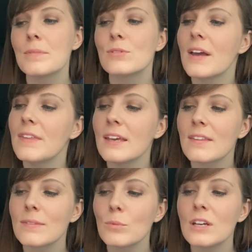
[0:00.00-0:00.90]
So I think
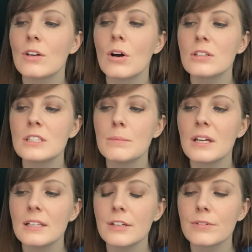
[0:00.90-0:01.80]
we could
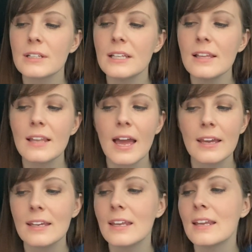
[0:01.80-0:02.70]
ultimately really
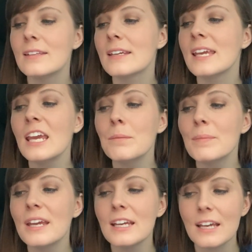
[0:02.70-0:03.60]
like get into camping,